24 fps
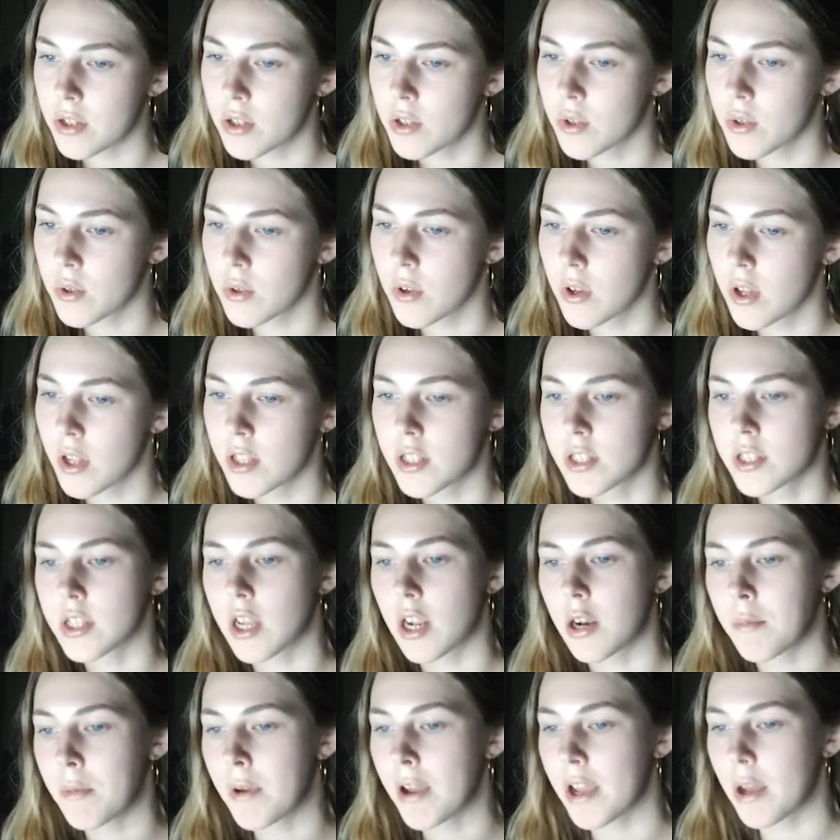tool and it's gonna
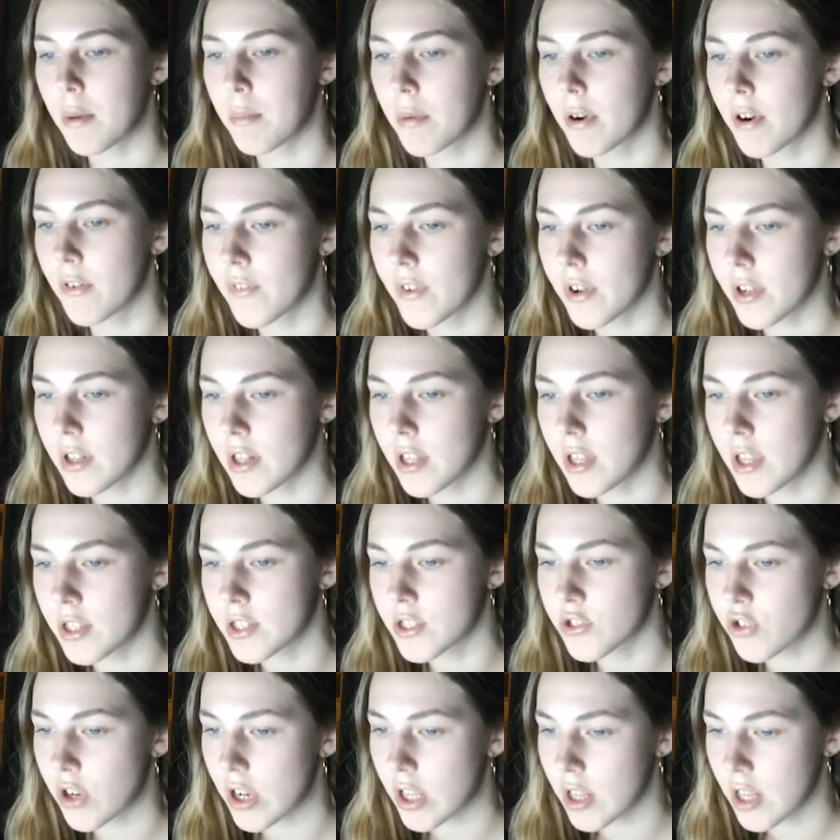make a perfectly
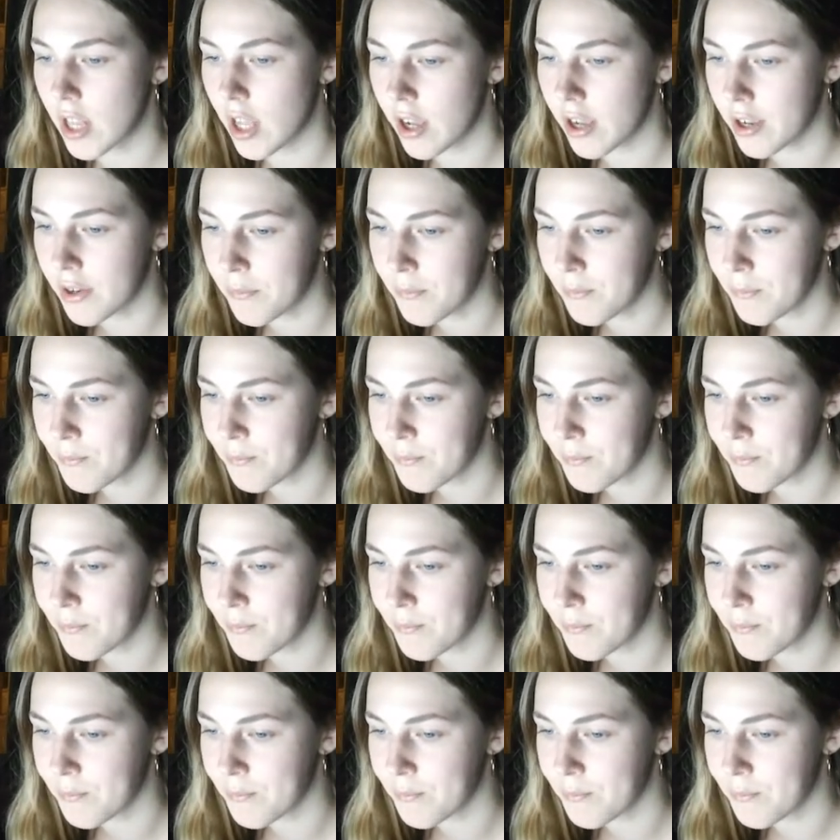straight line.